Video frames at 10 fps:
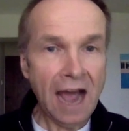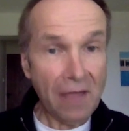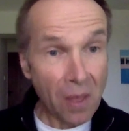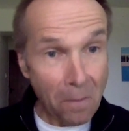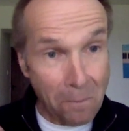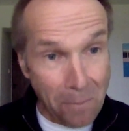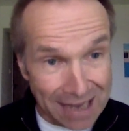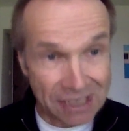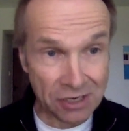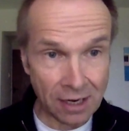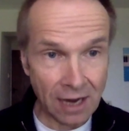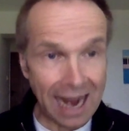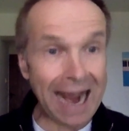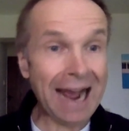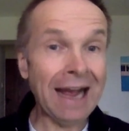and the better
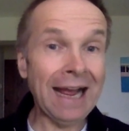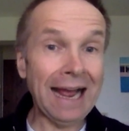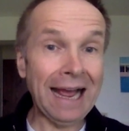our